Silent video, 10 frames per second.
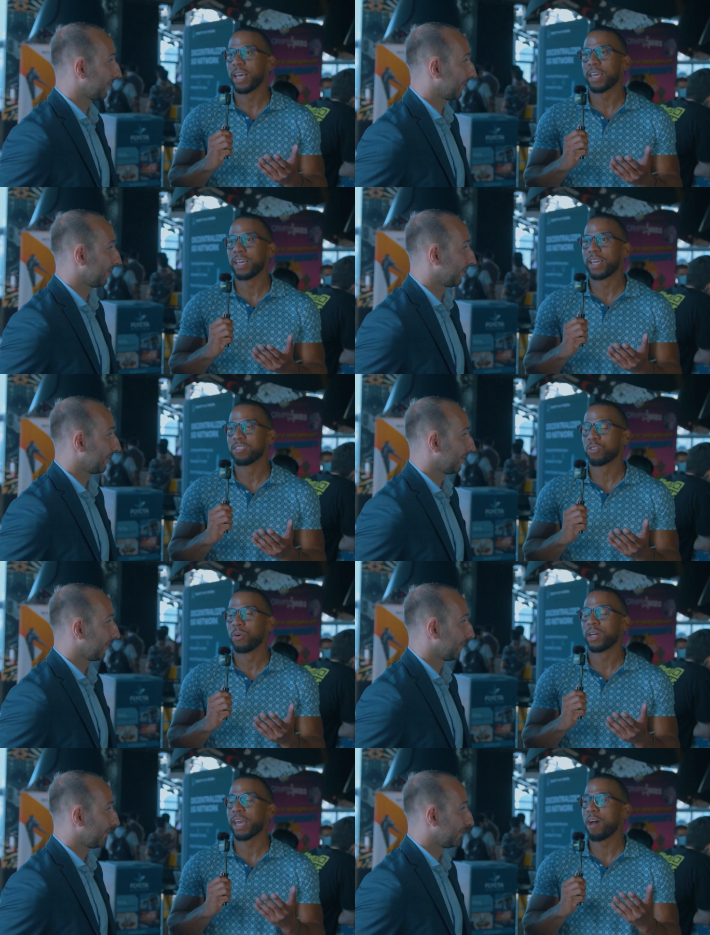Speaker 1: taking
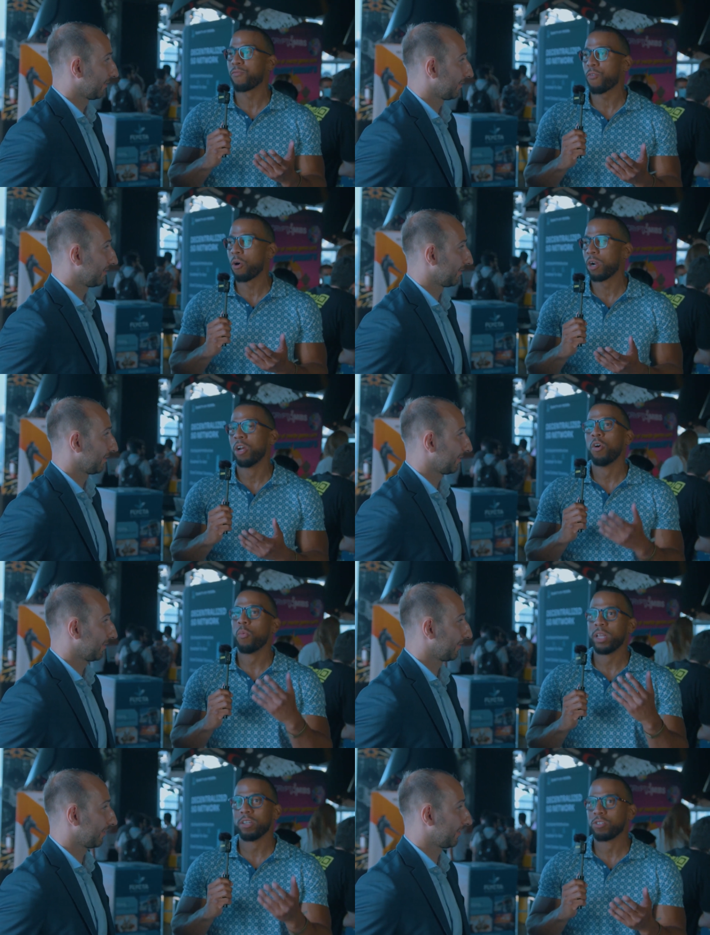into account for
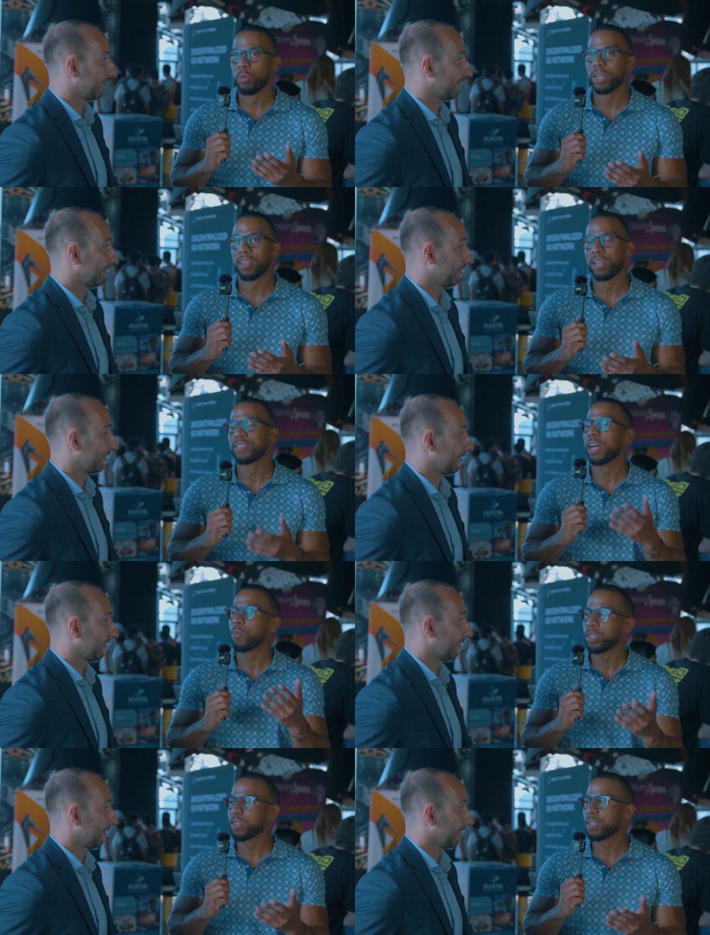when they're doing things
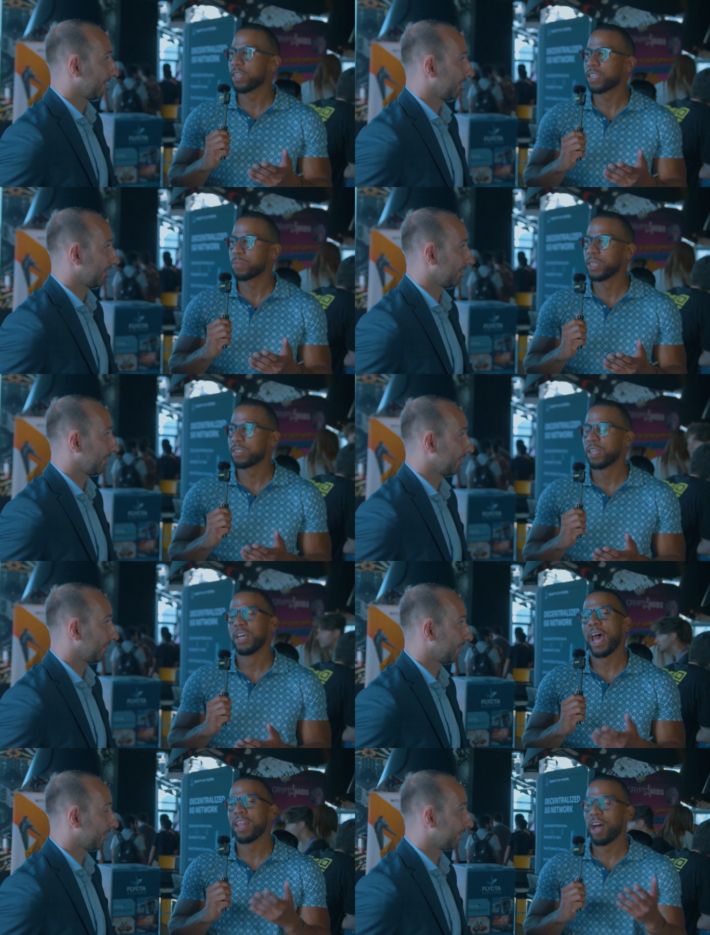like risk assessments
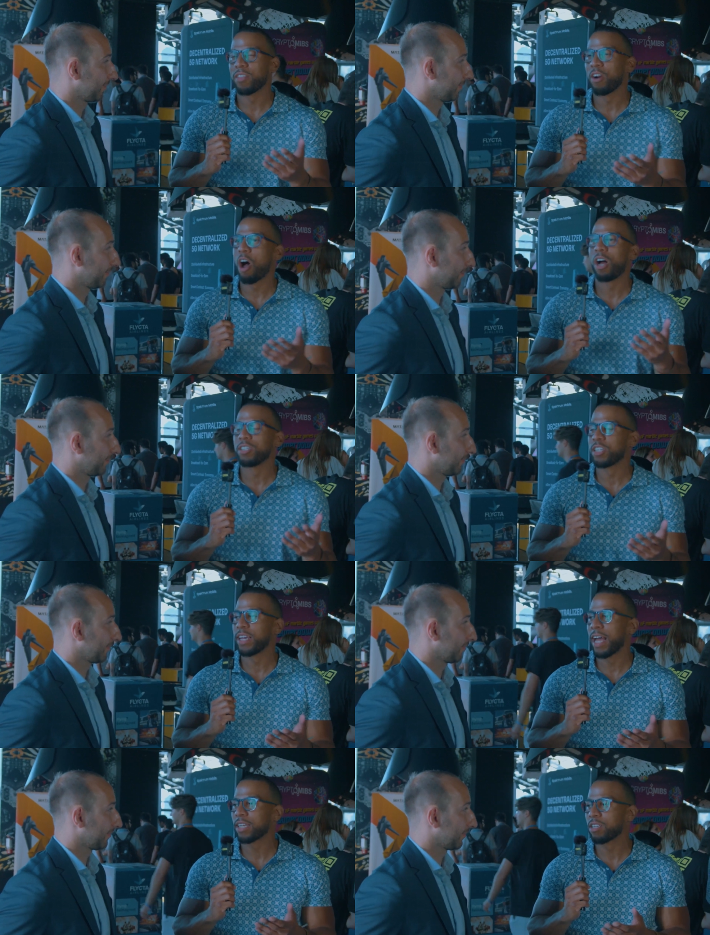and other
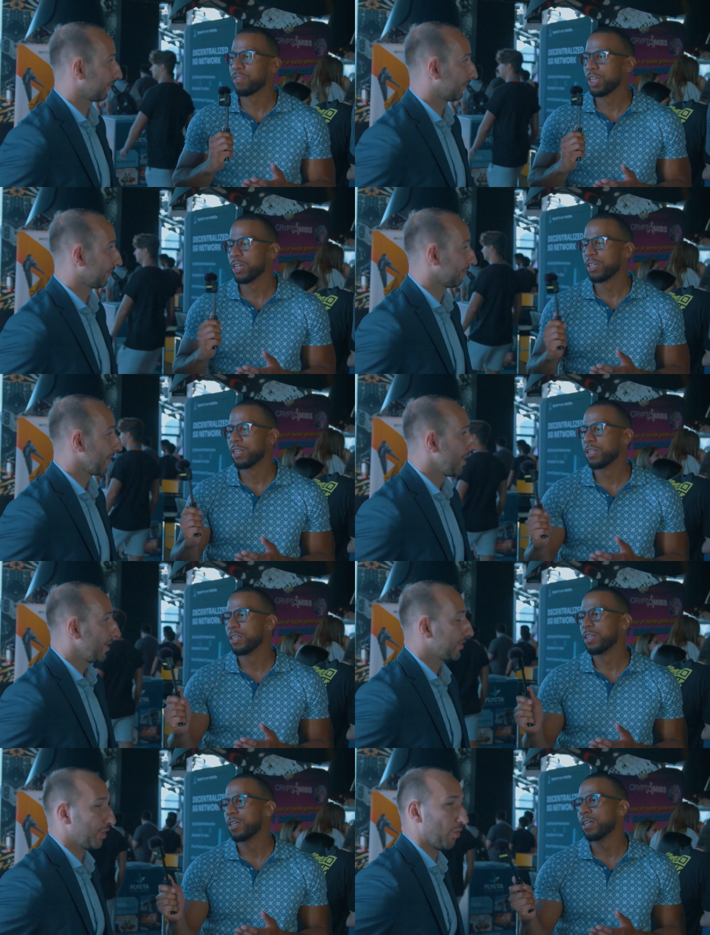on-chain activity?
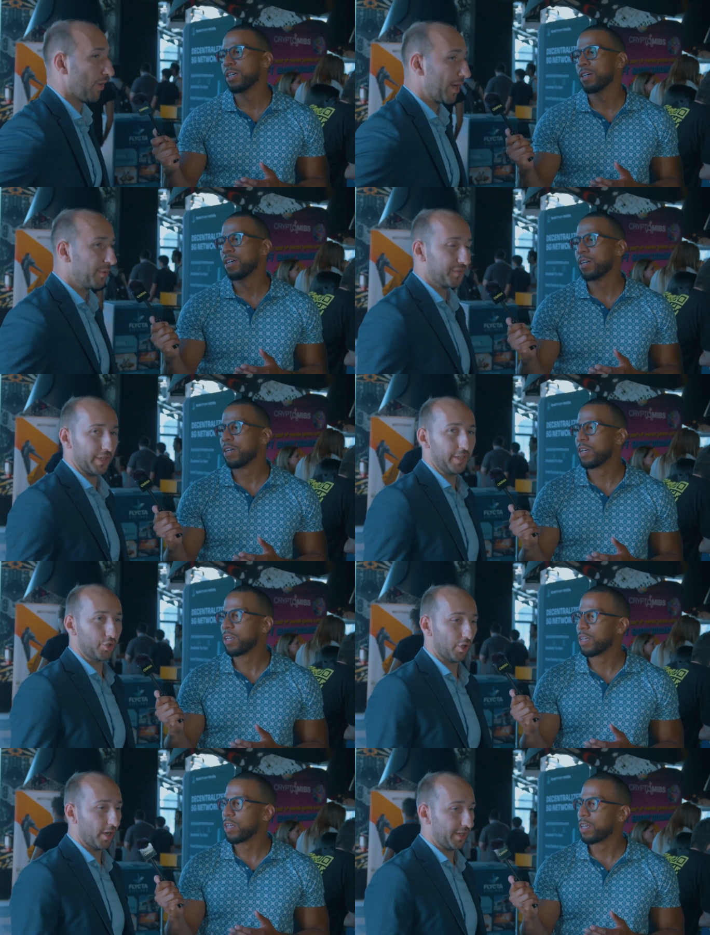
Speaker 2: So what I would say
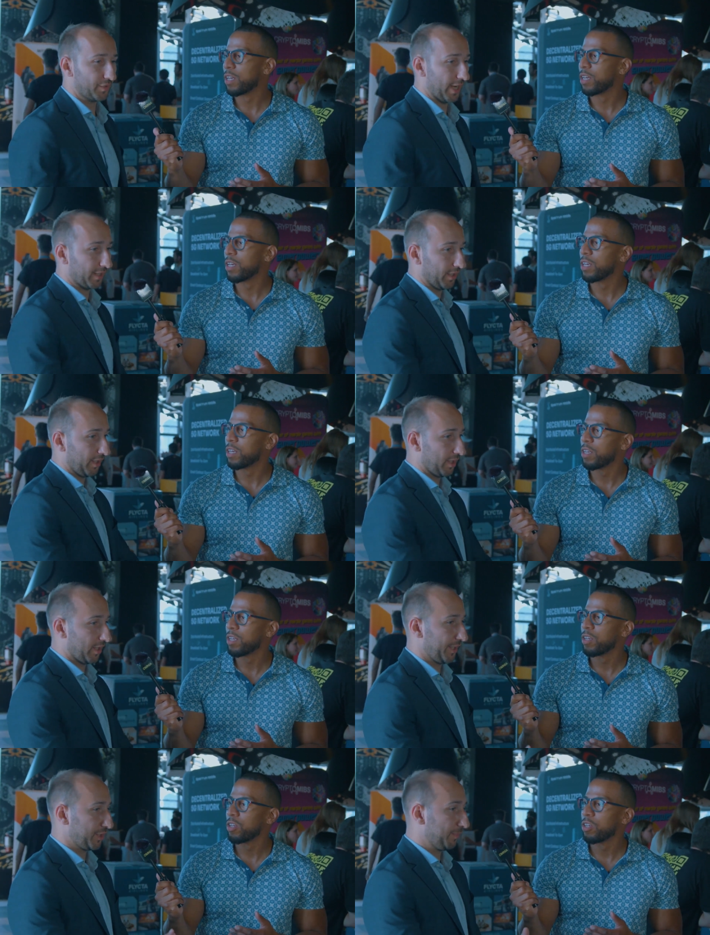in general is that
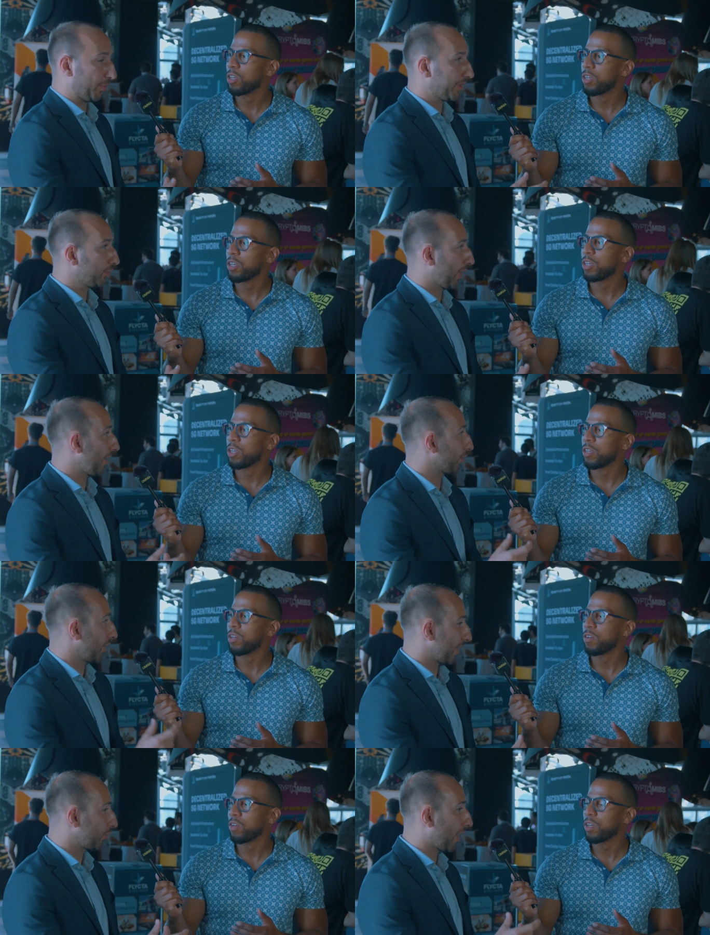it's important to
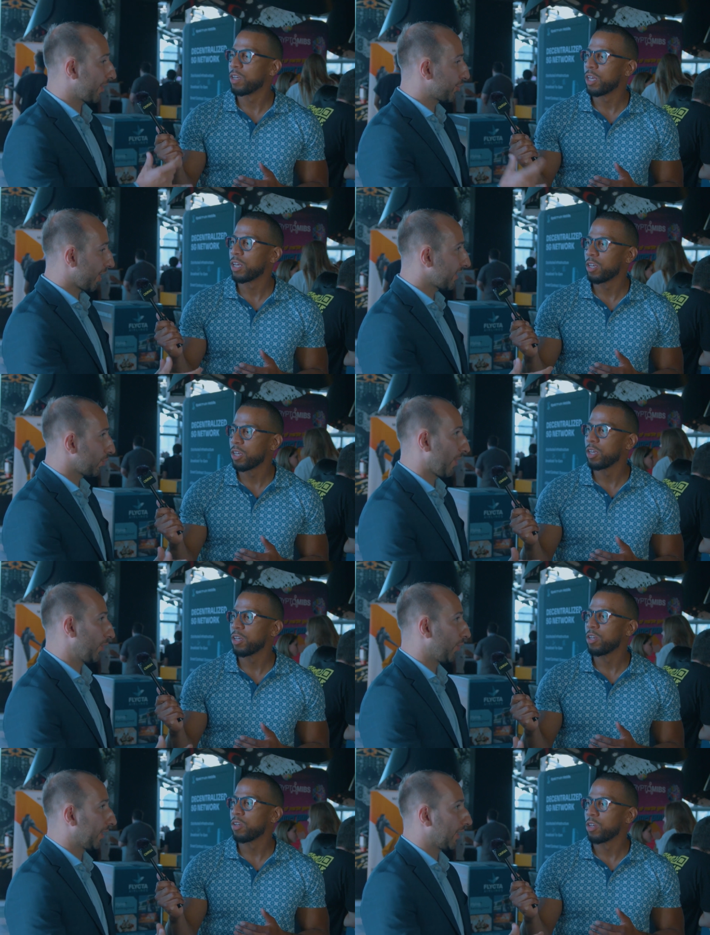have granular checks
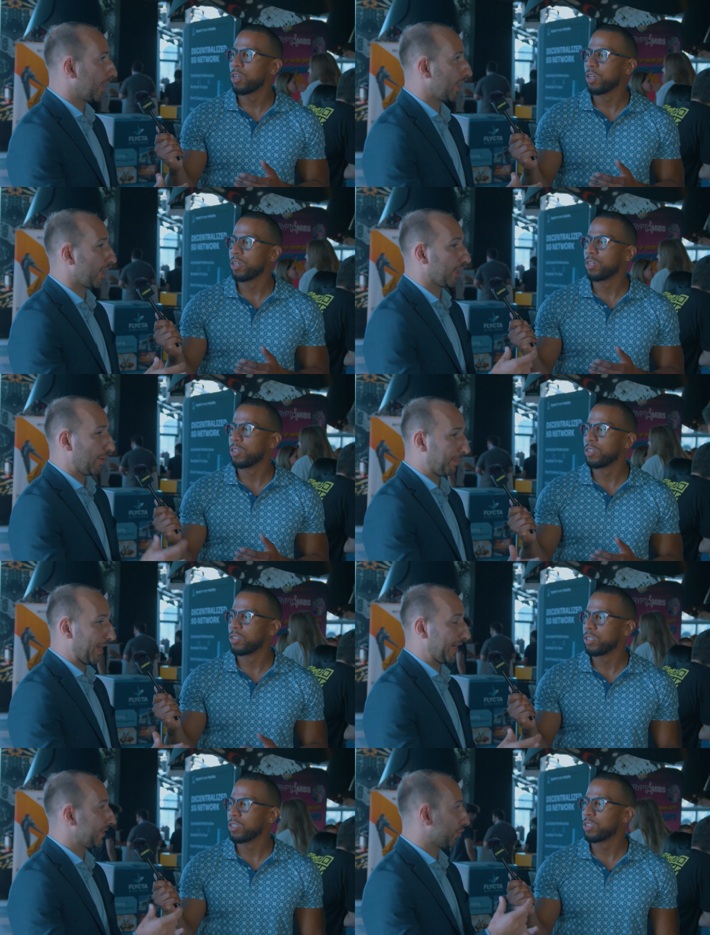when doing
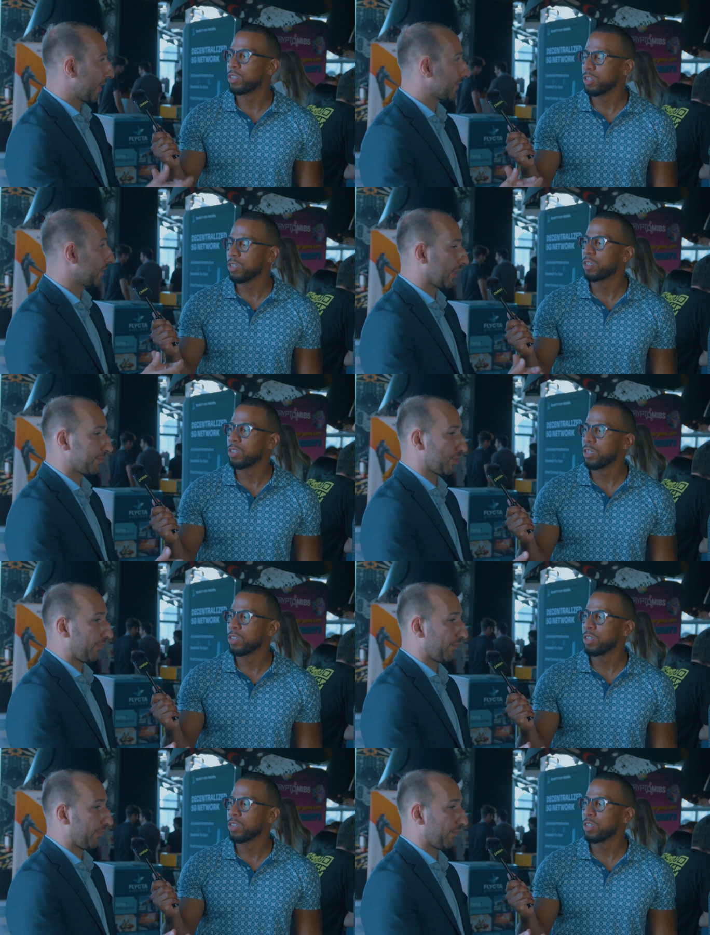compliance checks in terms